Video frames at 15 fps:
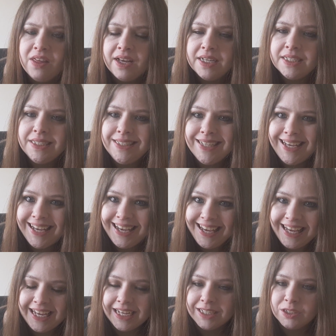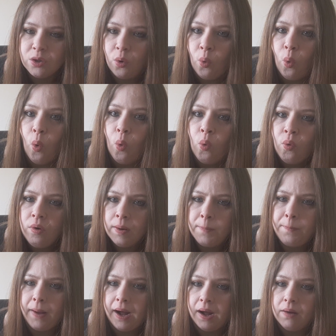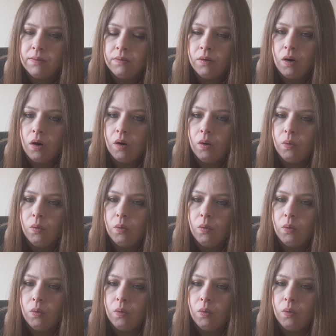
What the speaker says: this is all about